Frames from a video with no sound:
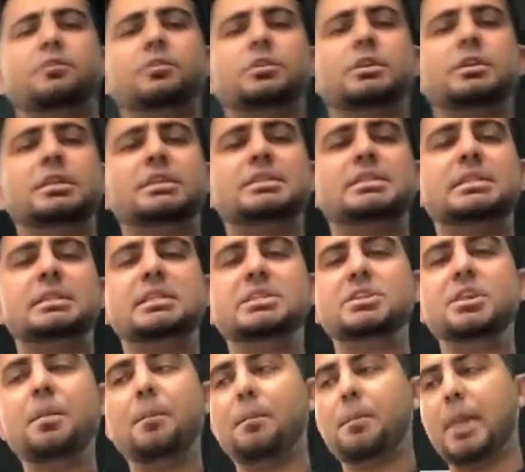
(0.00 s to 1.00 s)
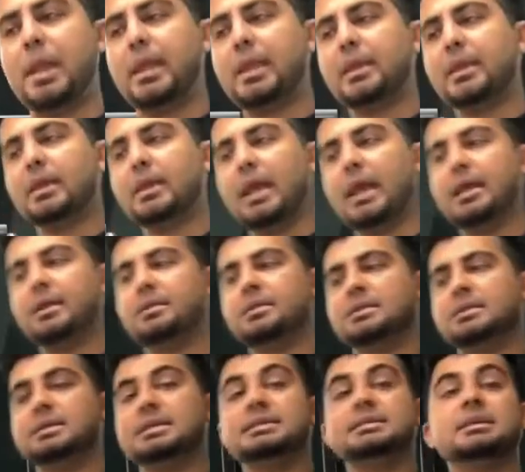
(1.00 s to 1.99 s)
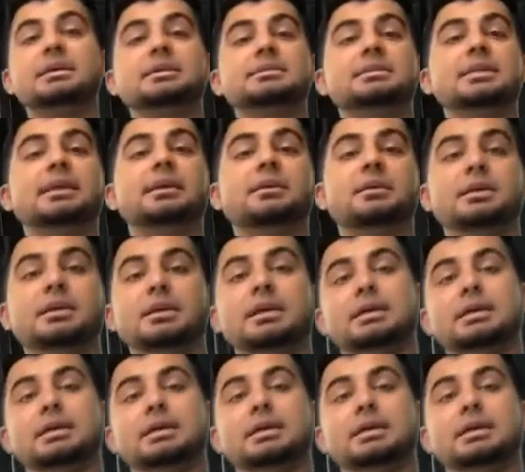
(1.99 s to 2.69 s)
for the decision making and is like